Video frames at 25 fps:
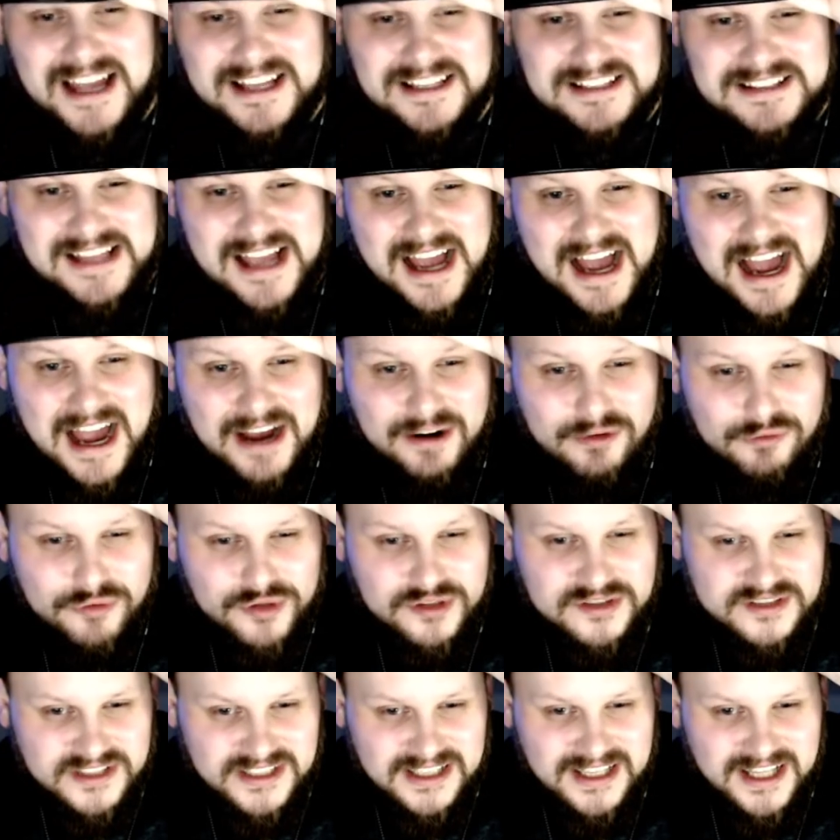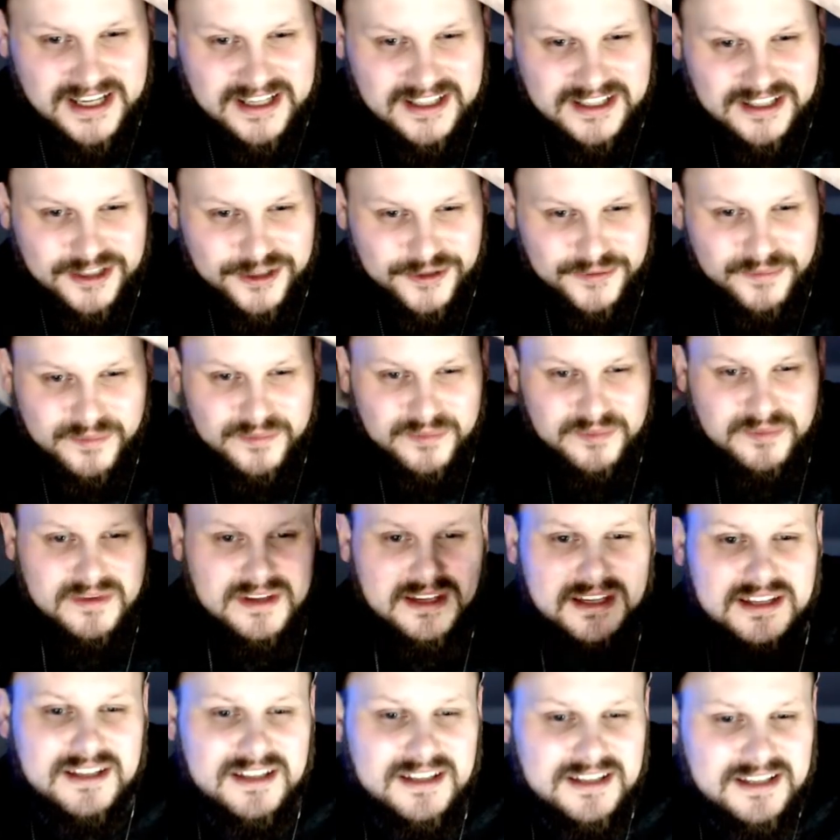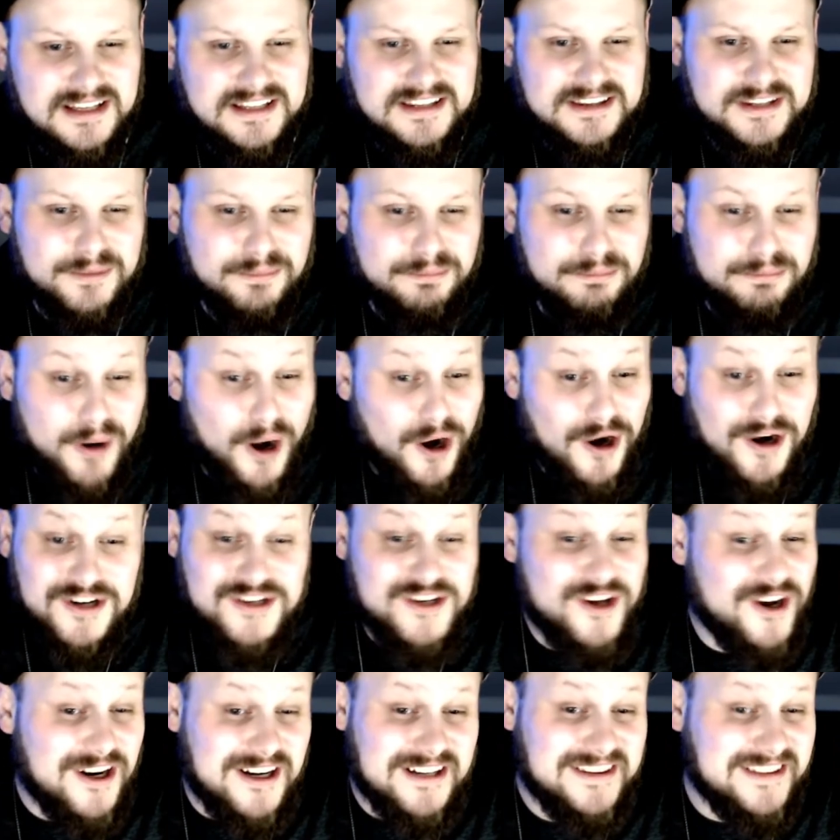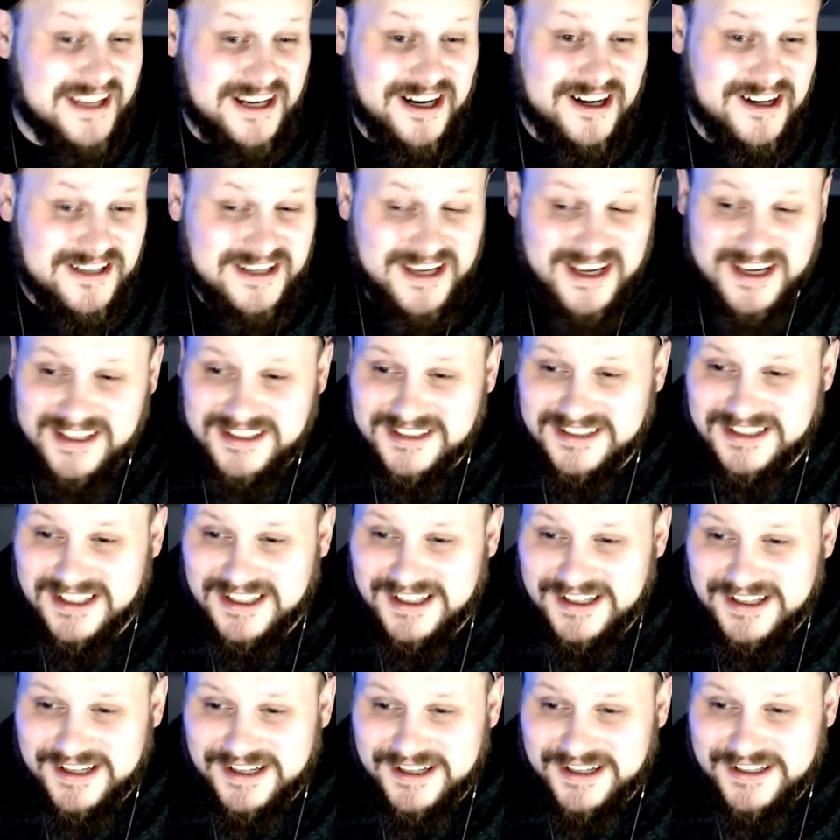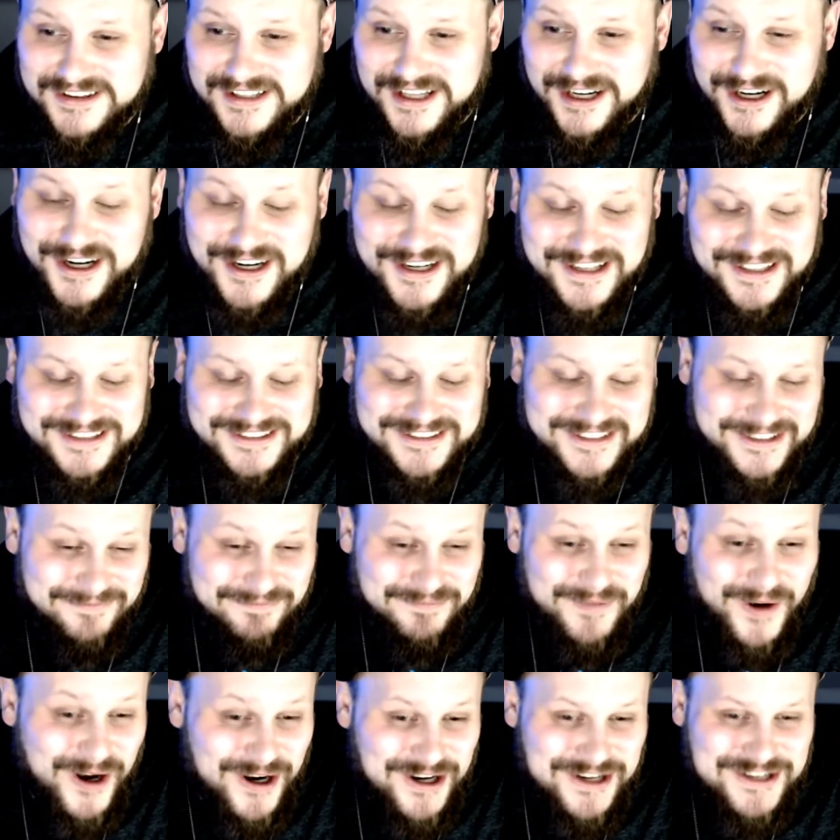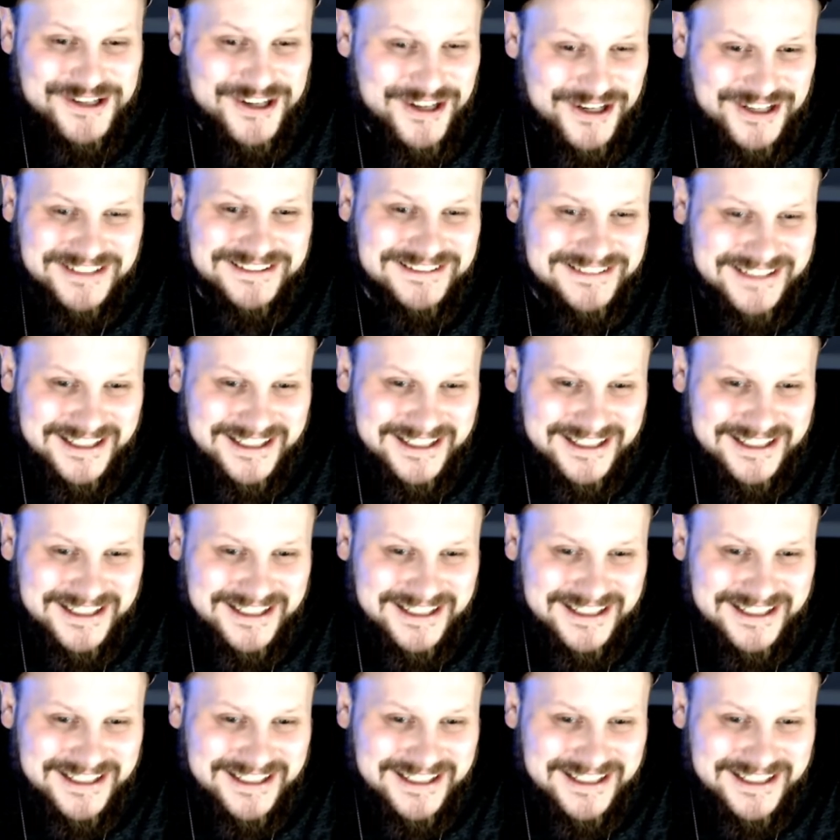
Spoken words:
really like him. The bars aren't there yet. The bars aren't there